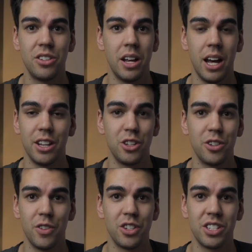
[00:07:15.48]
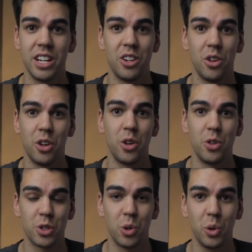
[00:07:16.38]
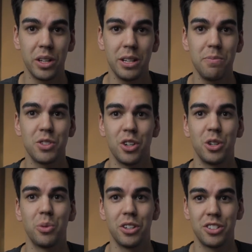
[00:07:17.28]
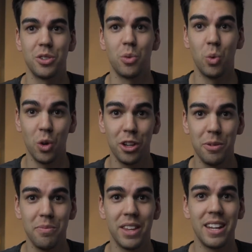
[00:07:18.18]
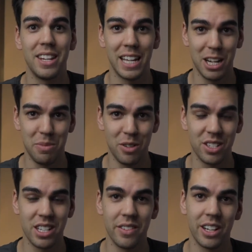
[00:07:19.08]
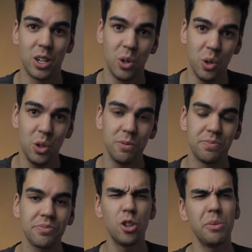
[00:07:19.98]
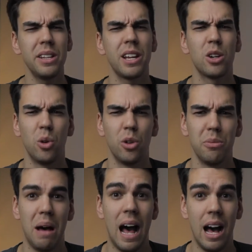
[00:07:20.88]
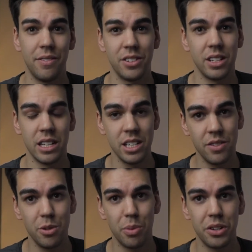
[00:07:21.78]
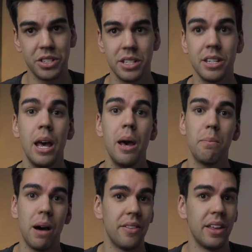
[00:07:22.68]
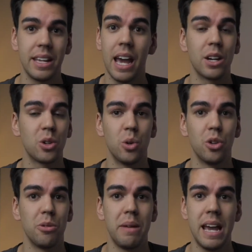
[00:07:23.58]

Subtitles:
the university and not know who's calling them. So you want to warn them that they're going to be receiving a call. Normally they call them after the interview process, but they can call them